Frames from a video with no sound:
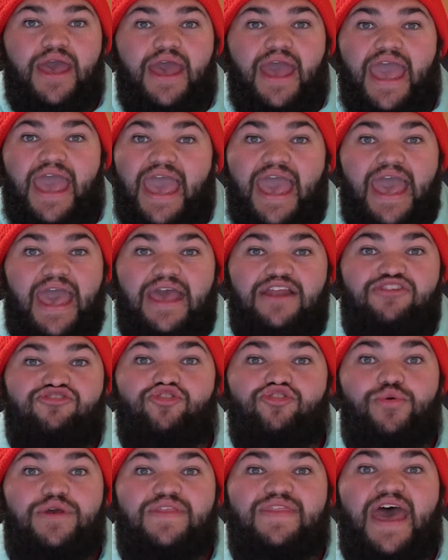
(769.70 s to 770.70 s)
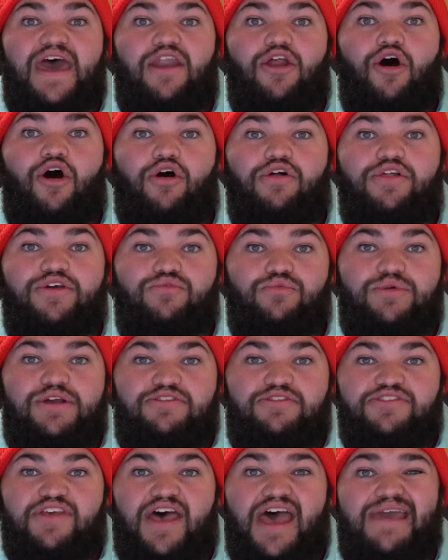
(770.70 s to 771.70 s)
and doing that all in
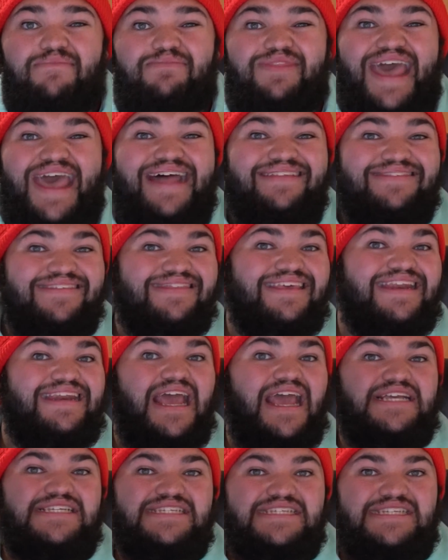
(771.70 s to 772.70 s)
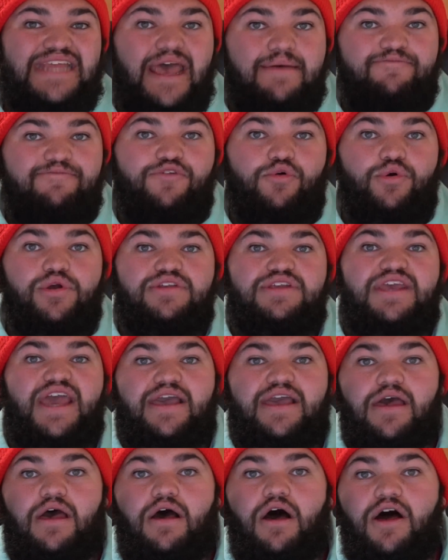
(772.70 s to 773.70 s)
real time. That's the next step for
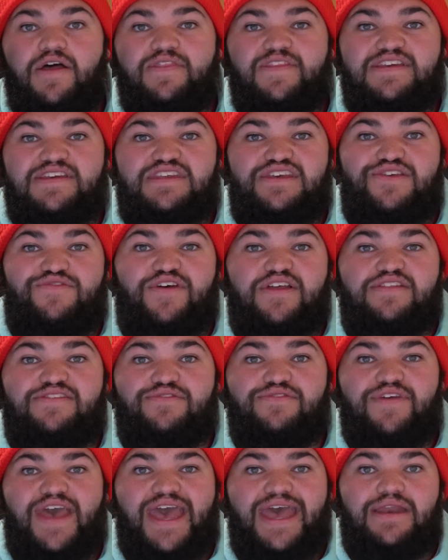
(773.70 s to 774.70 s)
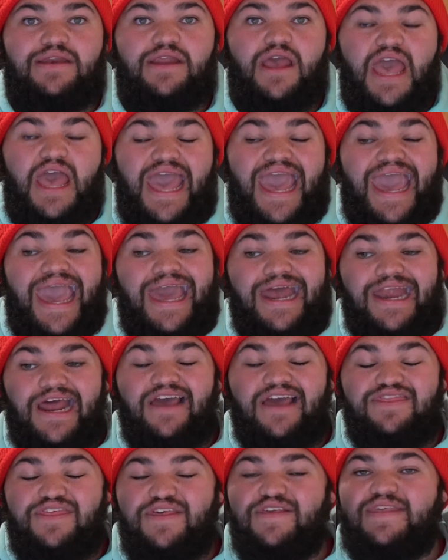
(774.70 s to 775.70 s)
Onyeka on the defensive end, and
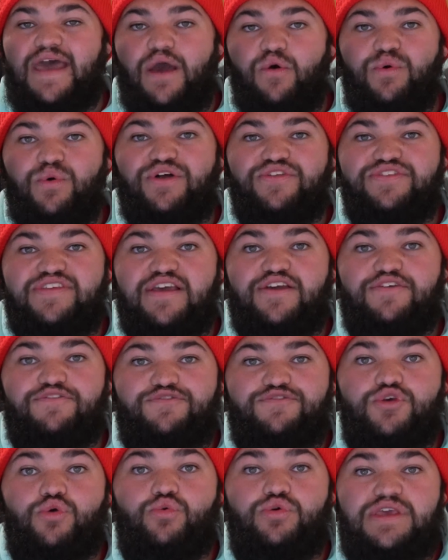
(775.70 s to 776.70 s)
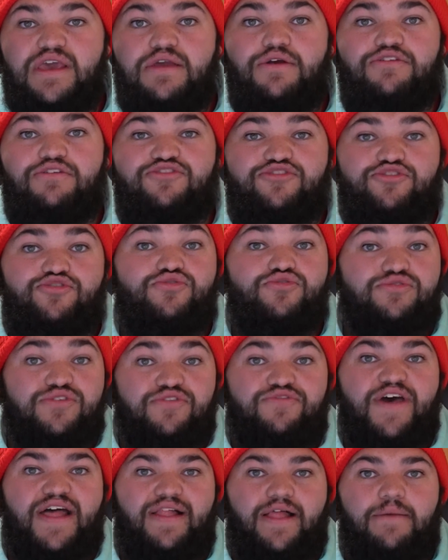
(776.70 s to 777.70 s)
I think that will take a few years to
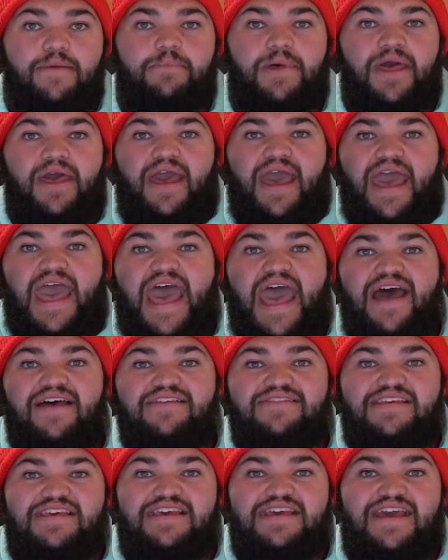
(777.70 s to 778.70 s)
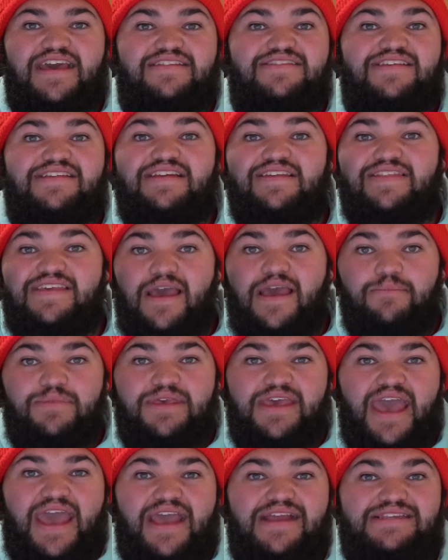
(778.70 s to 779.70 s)
develop as he gets into the
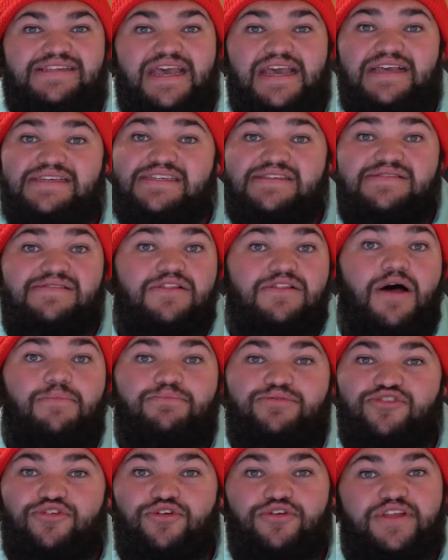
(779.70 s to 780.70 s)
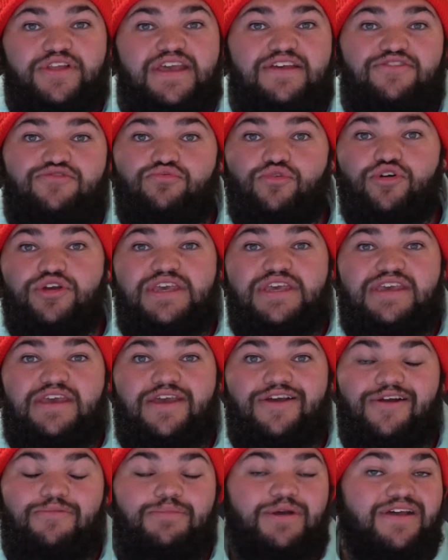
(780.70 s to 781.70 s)
NBA, takes his lumps early his rookie
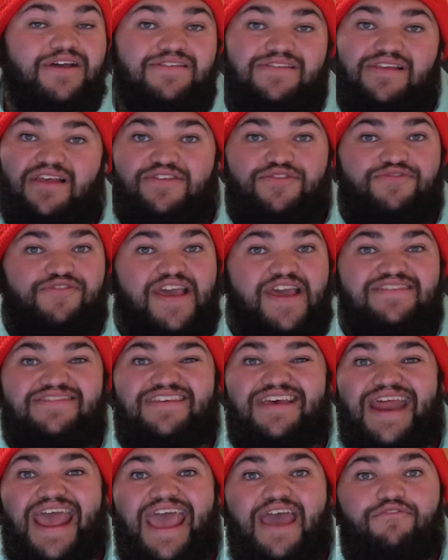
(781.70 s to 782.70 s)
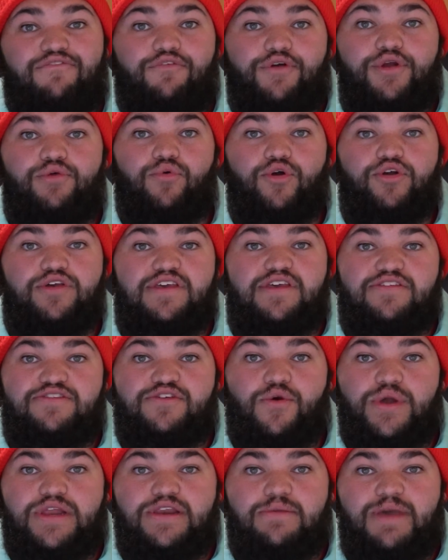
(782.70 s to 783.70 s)
year, because let's face it, every rookie is
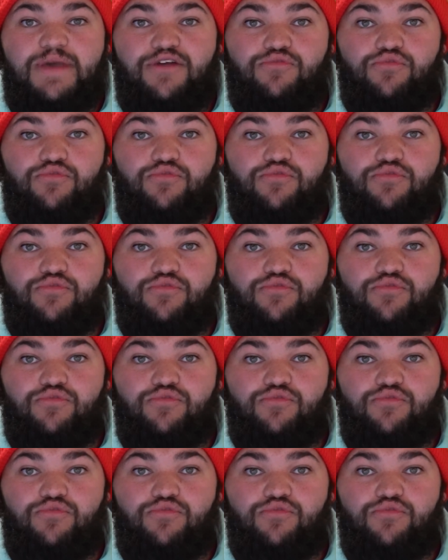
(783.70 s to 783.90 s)
going to make